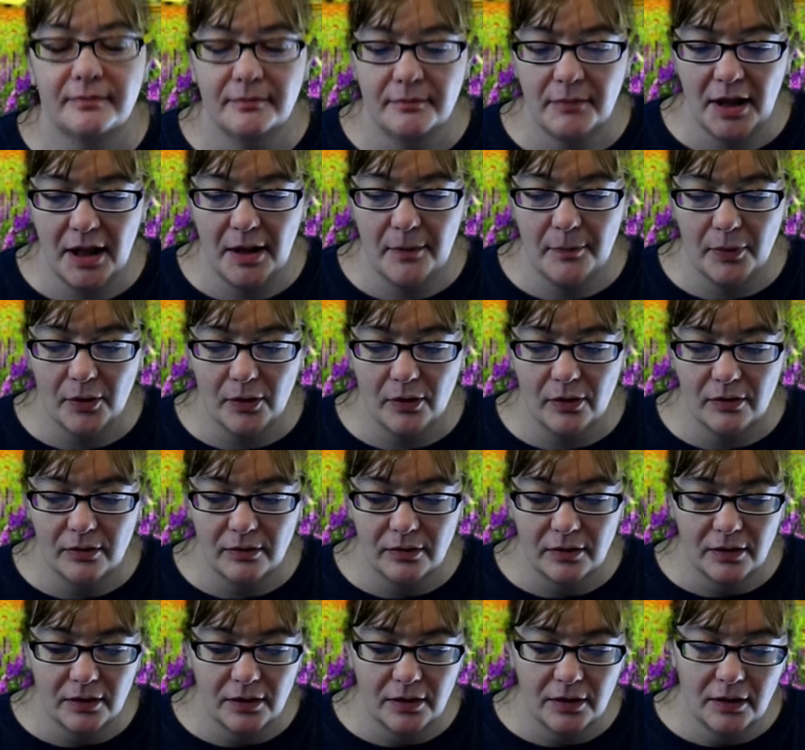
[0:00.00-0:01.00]
People
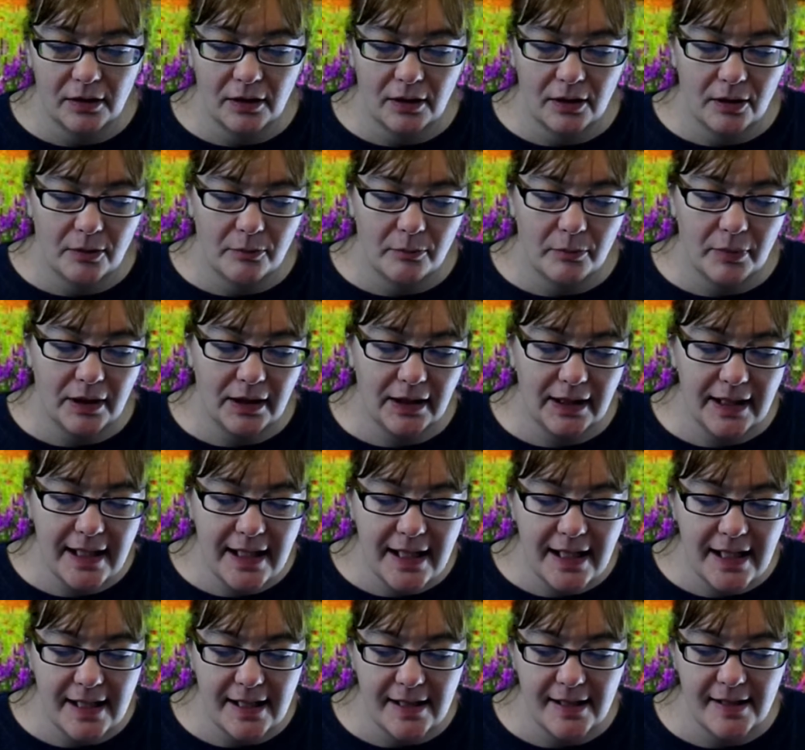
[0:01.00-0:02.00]

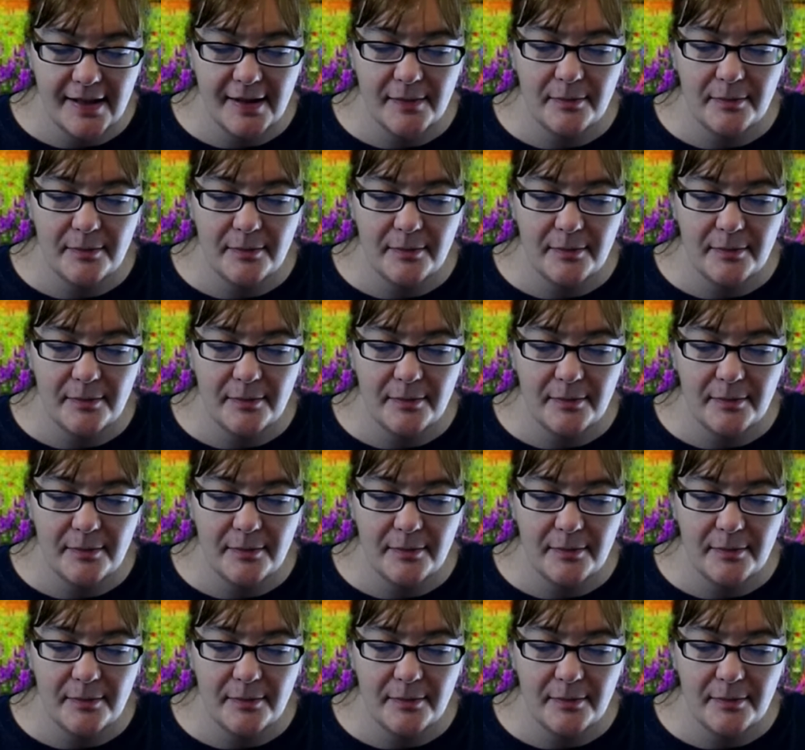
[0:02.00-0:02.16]
please,